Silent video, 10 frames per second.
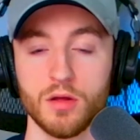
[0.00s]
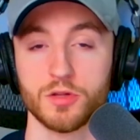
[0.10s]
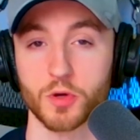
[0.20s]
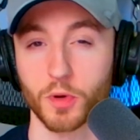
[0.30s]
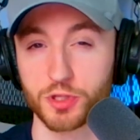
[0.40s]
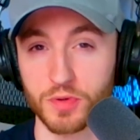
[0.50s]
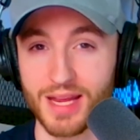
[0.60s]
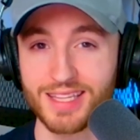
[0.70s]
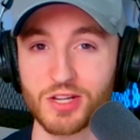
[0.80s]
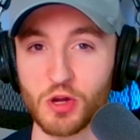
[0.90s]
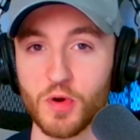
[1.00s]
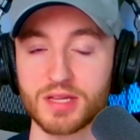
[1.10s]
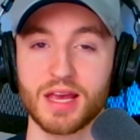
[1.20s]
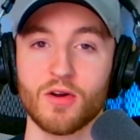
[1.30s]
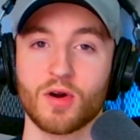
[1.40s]
So what you need to do
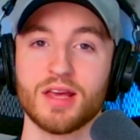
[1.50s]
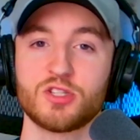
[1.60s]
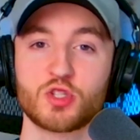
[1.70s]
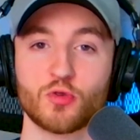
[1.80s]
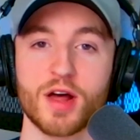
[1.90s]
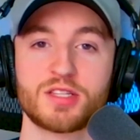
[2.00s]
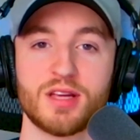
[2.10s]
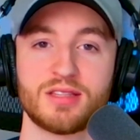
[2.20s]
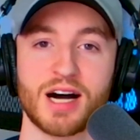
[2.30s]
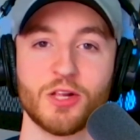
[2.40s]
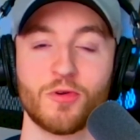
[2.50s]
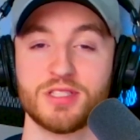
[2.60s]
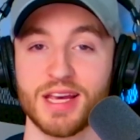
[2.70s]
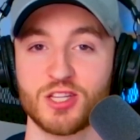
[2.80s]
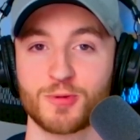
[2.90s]
is get on a stress
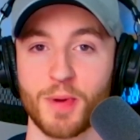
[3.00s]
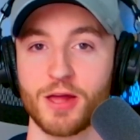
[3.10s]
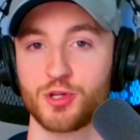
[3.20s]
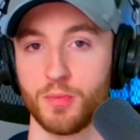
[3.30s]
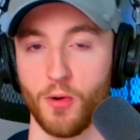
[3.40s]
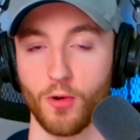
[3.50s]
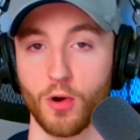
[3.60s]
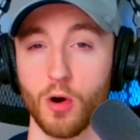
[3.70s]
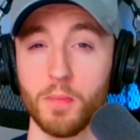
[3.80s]
tolerance expansion protocol,